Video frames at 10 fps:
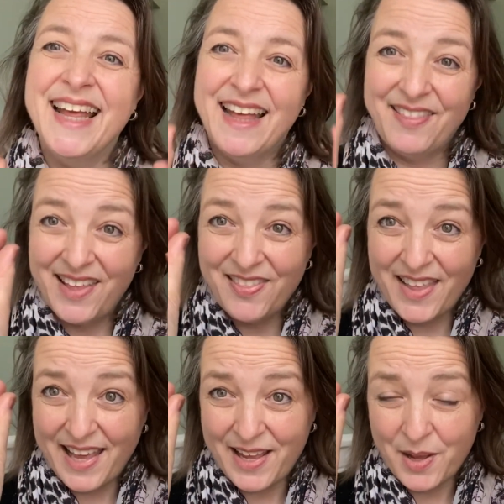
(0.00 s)
and then
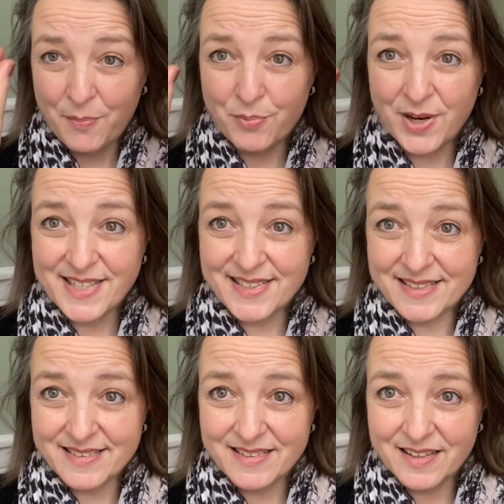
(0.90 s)
they
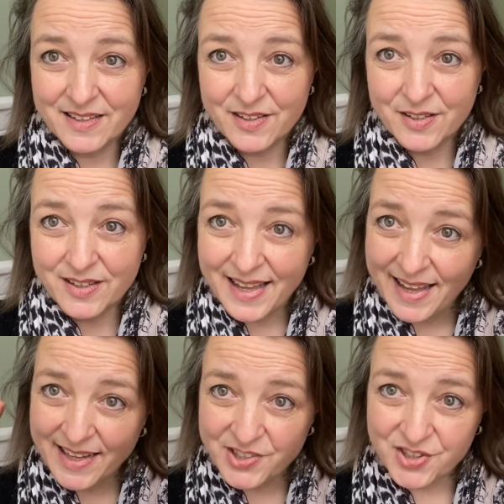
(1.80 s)
pressed the
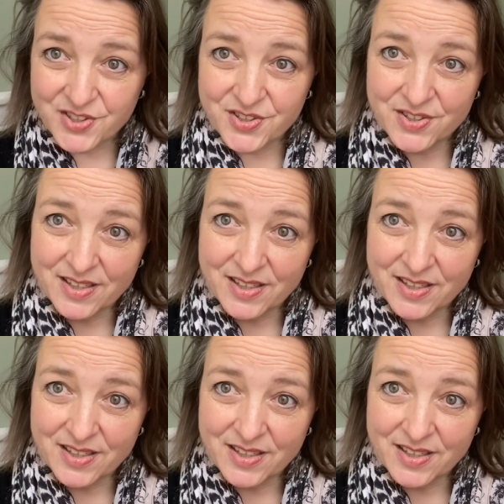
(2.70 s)
edges